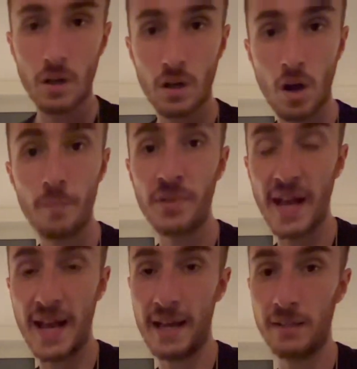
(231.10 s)
Cup the
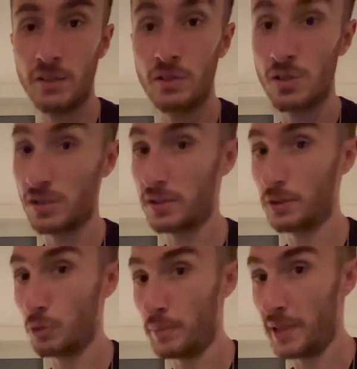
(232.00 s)
hand just a
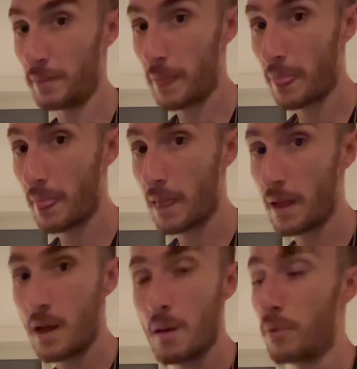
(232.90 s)
little bit,
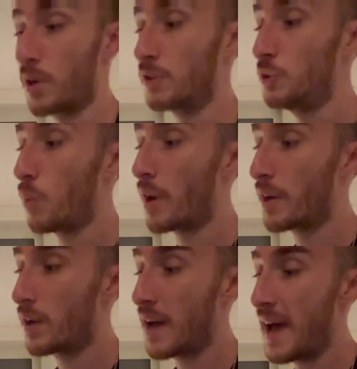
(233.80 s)
because you want
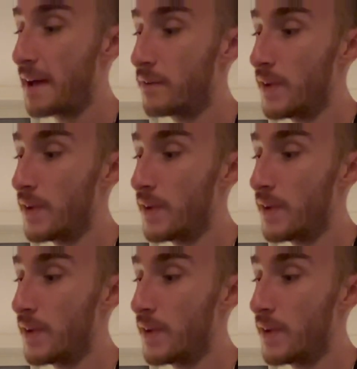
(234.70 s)
to have